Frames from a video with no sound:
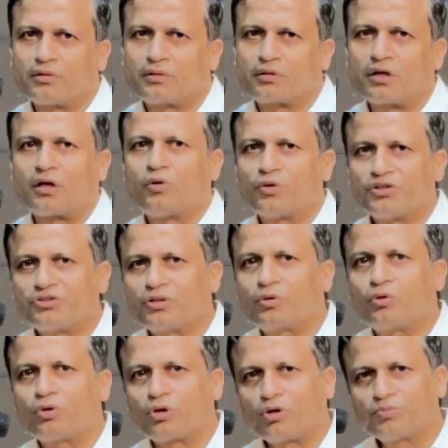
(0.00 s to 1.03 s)
cloud is a
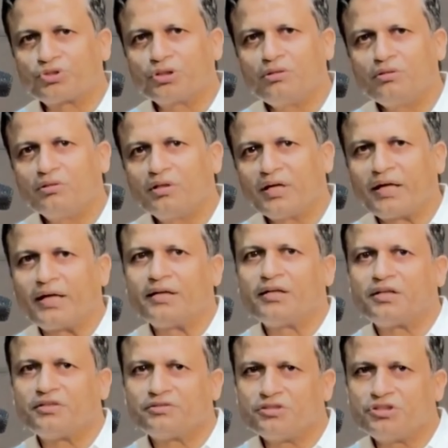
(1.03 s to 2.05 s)
good option, and
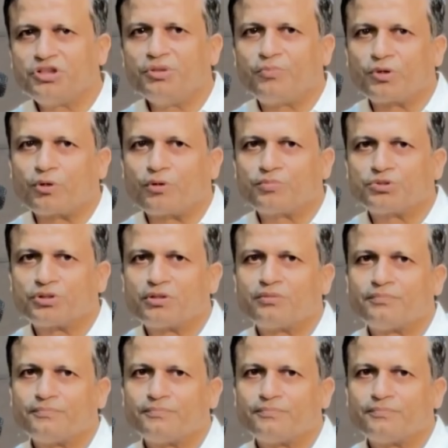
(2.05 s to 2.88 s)
it is the cheaper option.